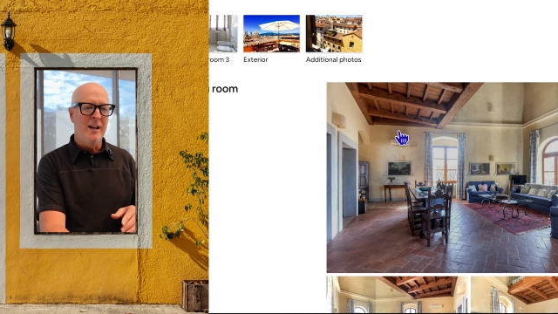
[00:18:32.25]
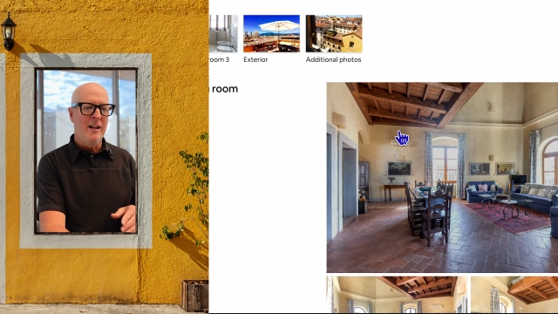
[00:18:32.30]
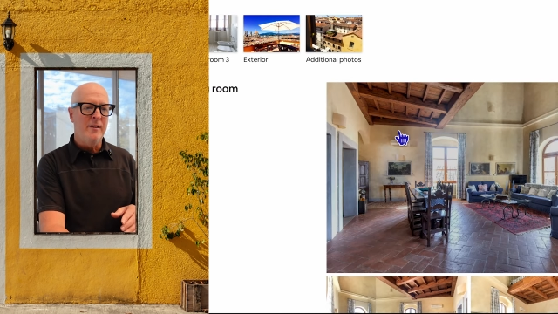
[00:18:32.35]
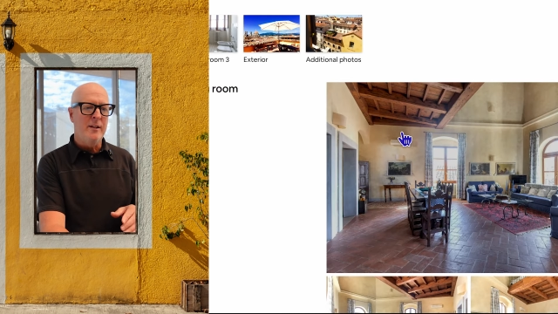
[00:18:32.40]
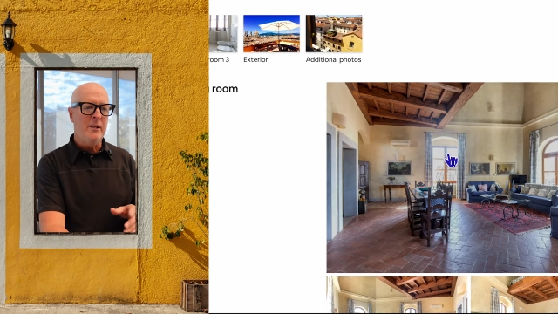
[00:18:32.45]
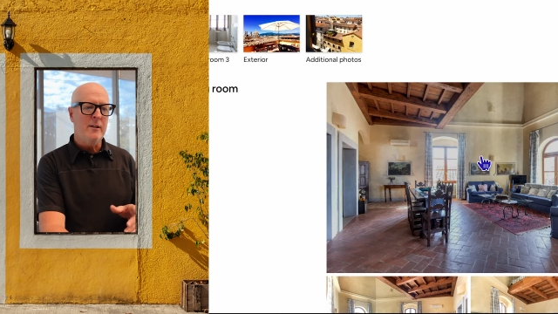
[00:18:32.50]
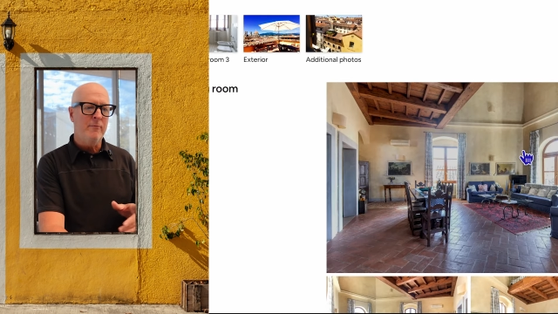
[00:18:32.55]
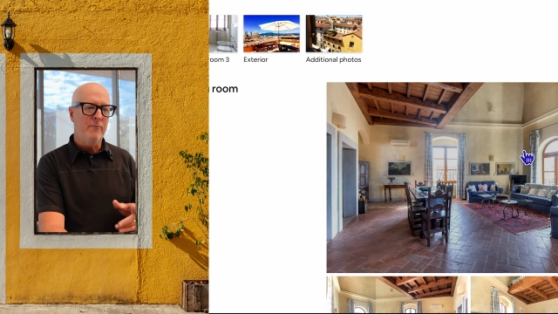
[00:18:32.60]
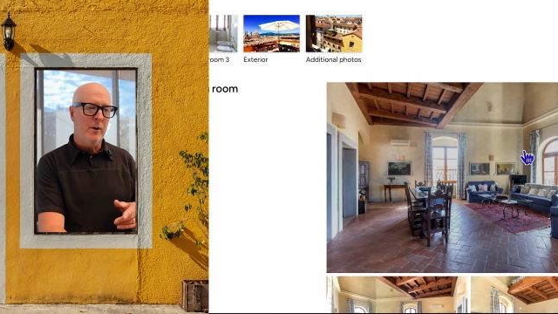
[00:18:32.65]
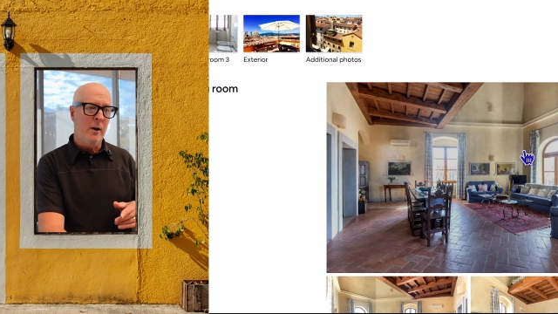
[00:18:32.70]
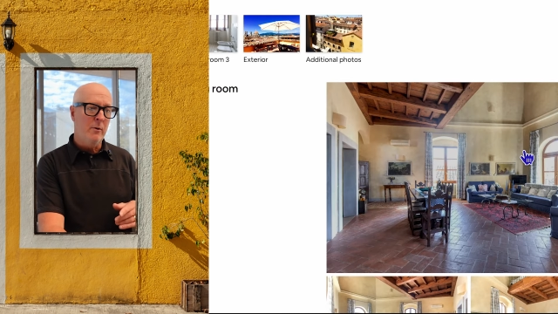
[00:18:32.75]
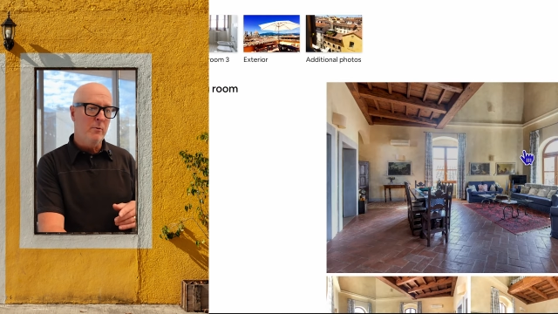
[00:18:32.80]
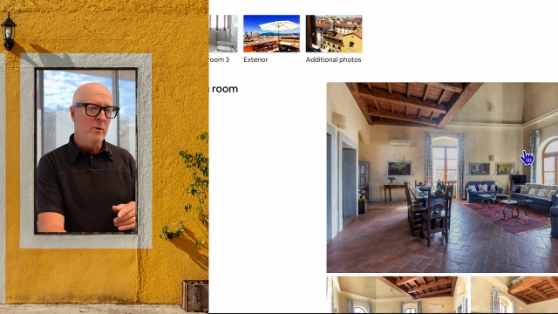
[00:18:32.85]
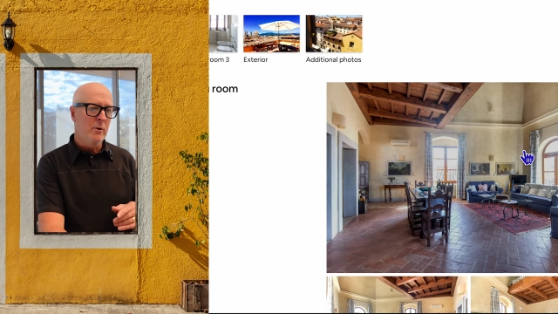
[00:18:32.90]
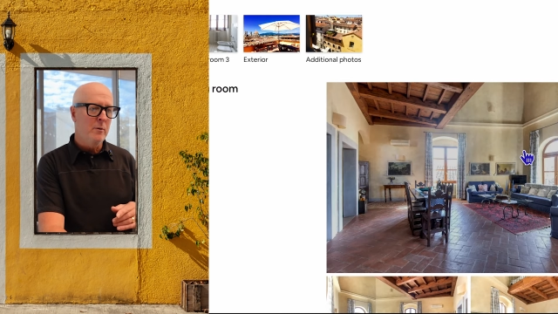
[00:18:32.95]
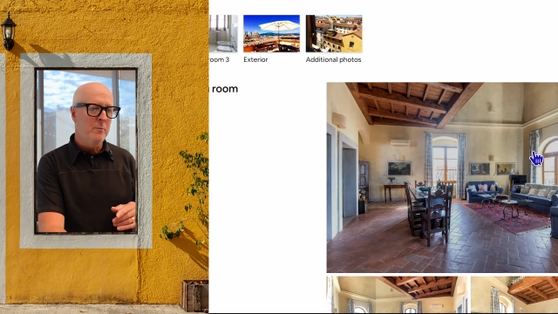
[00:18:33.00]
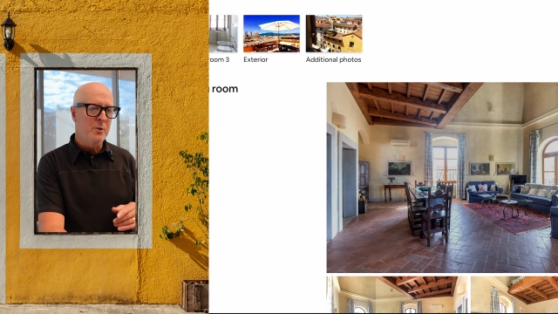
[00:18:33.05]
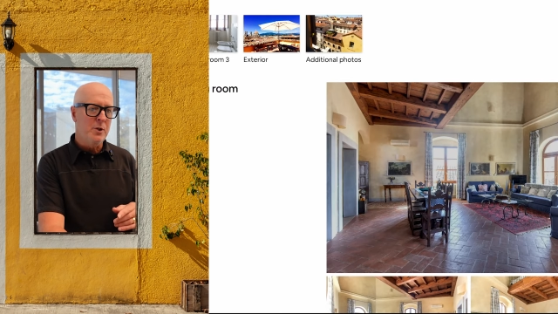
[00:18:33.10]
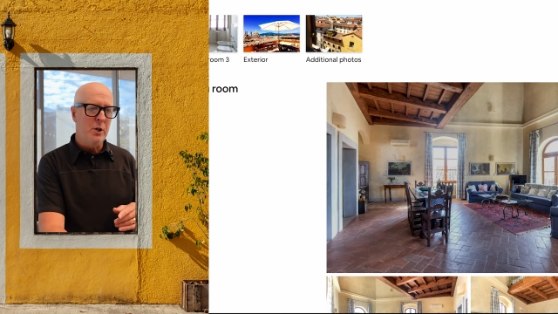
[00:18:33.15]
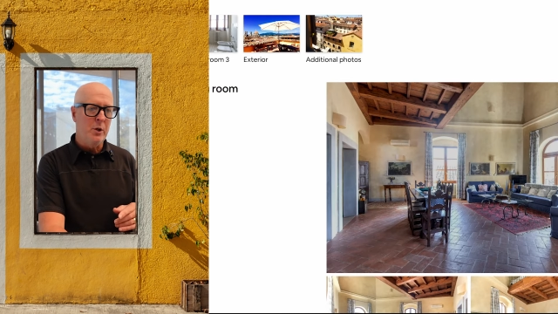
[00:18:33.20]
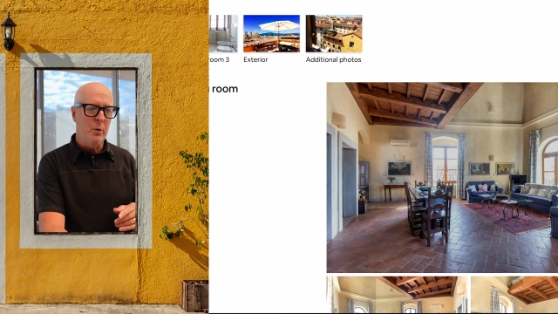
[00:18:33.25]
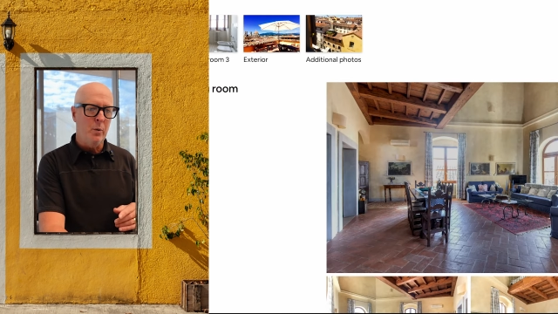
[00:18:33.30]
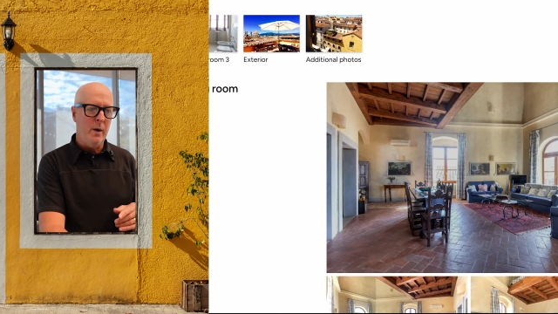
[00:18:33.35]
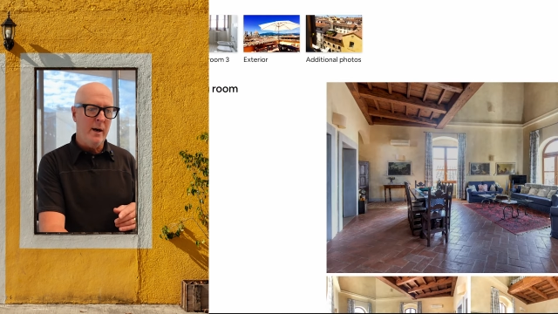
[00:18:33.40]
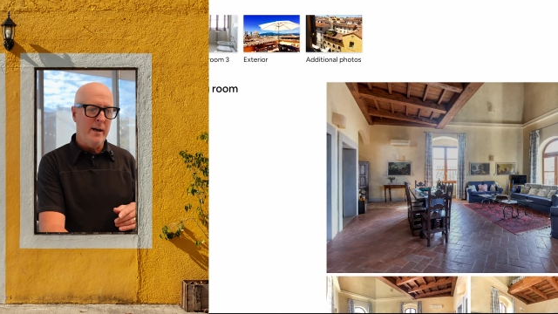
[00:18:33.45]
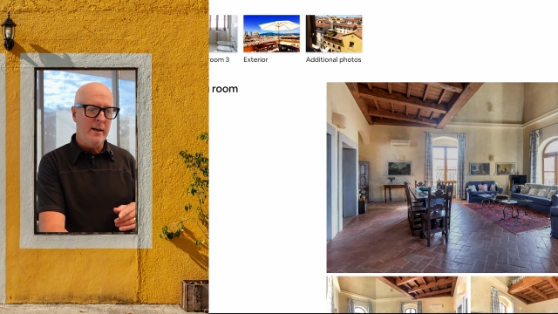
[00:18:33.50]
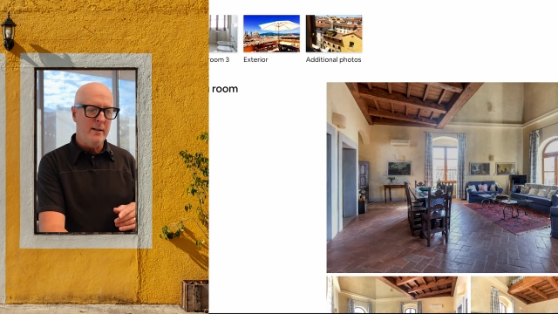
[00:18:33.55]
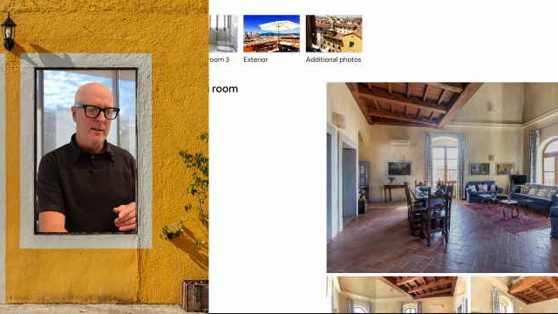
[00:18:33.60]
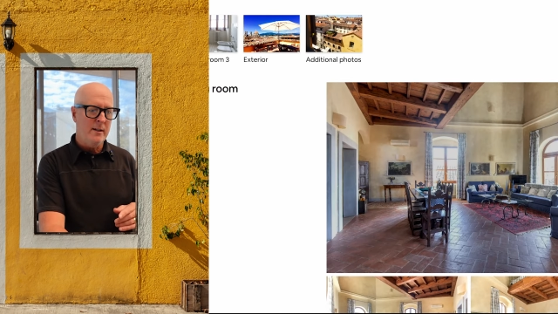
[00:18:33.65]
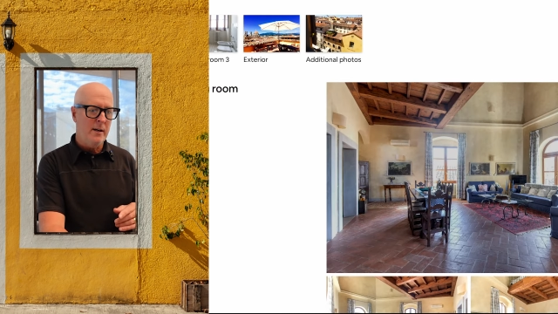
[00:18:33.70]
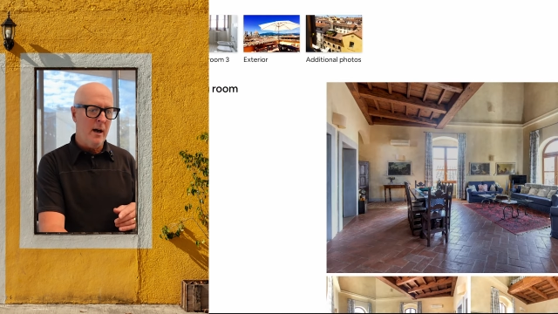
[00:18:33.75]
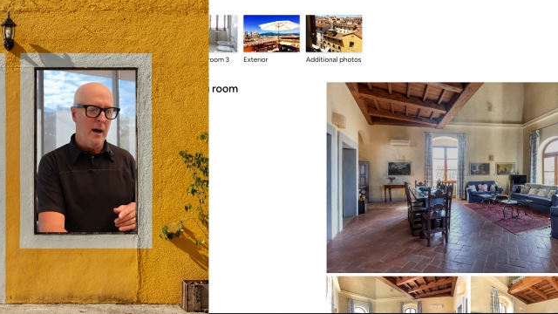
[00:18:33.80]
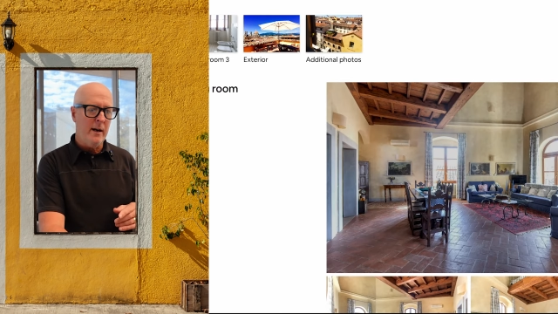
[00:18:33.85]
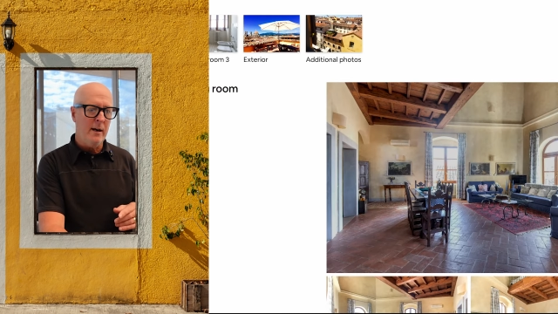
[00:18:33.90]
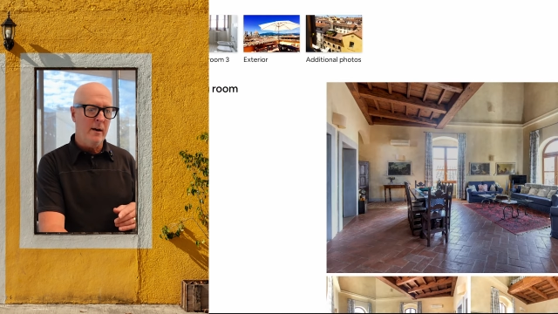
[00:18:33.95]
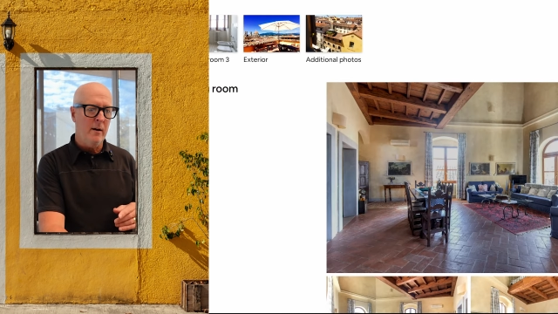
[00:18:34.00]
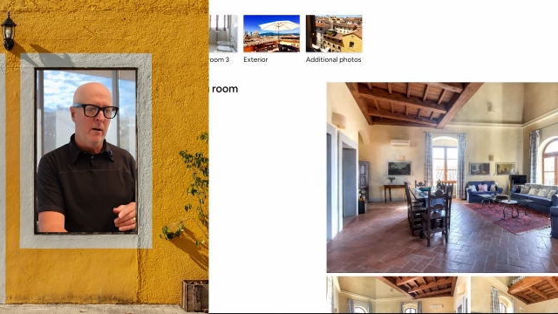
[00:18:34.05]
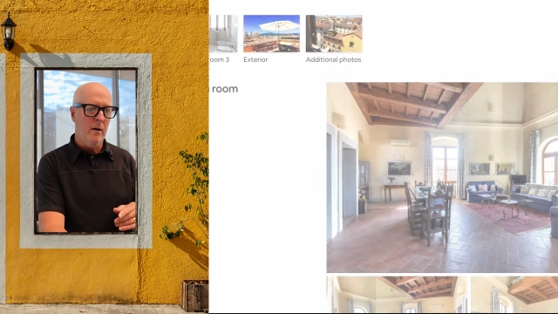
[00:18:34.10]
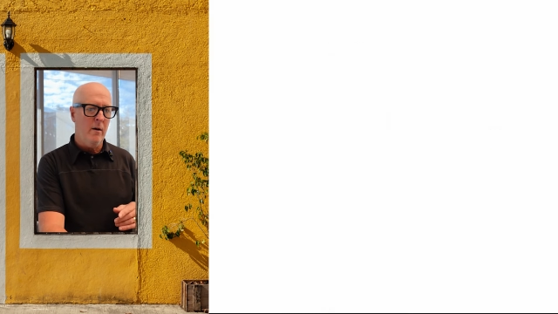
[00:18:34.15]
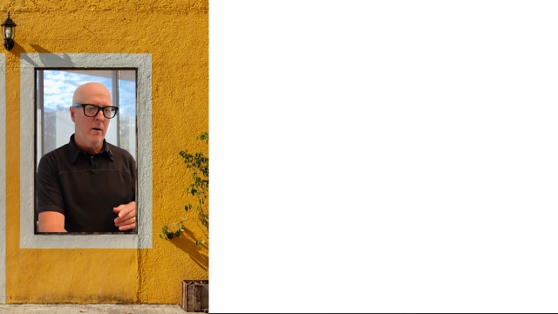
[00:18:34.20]
this front room's great. It's
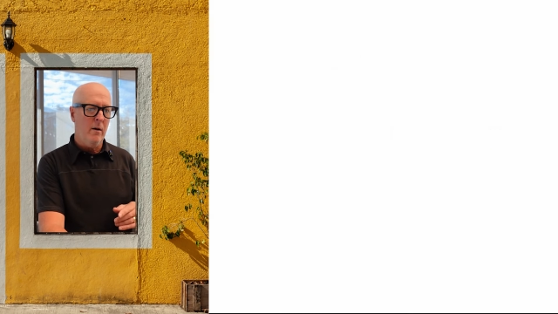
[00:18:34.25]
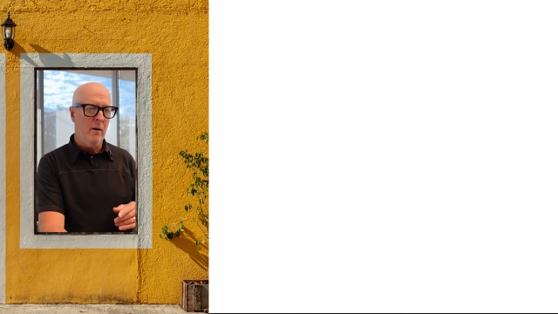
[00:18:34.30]
got,